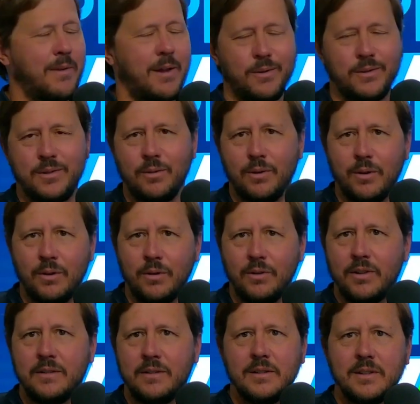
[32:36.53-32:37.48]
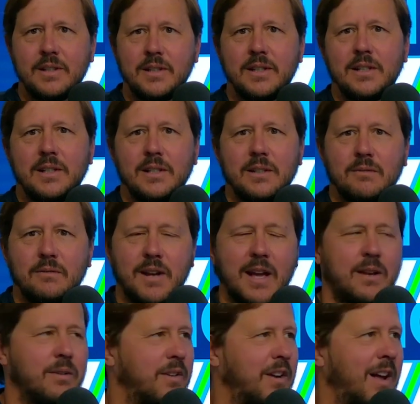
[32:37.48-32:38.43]
him; they were too old, and we
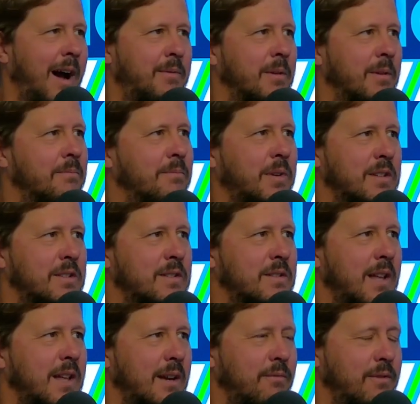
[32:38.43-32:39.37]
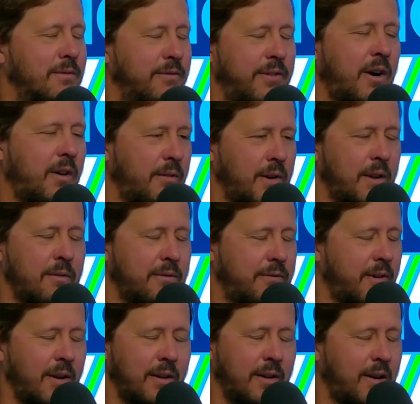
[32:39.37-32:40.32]
had to adopt him because they were
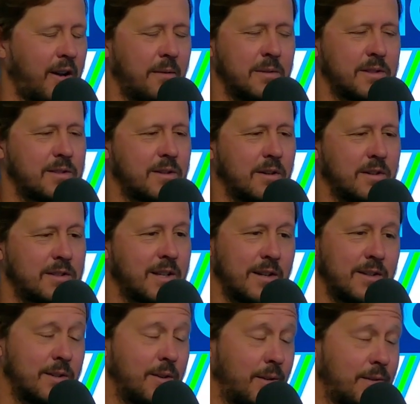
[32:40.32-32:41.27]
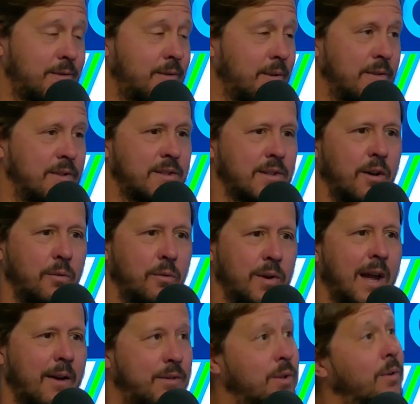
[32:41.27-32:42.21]
falling on him. And so it's not a joke; it's true. And so
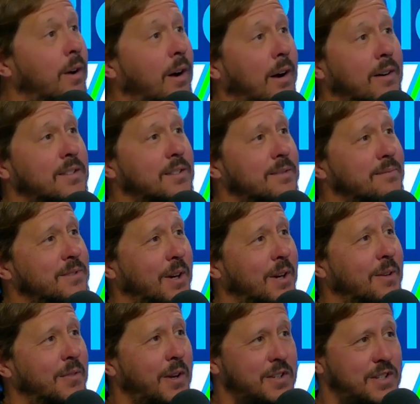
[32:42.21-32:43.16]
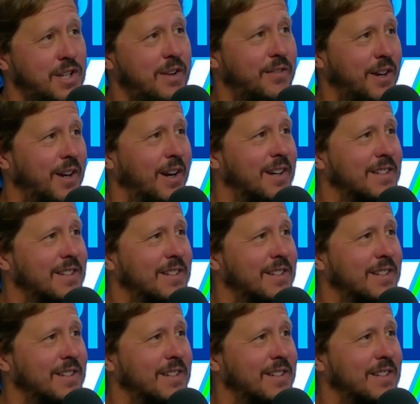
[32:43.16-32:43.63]
we have 2 dogs. So they're Chief and